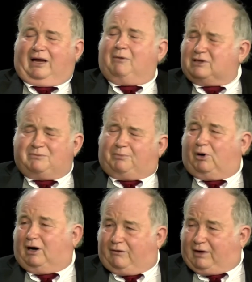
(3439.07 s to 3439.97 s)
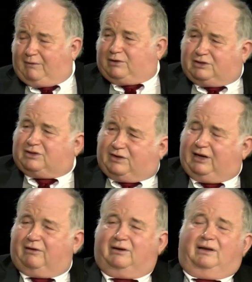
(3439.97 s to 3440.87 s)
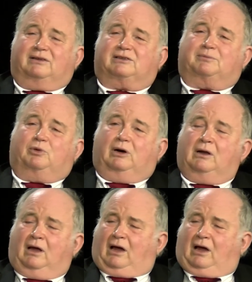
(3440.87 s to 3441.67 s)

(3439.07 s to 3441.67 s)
I wasn't part of it. I was just there in support.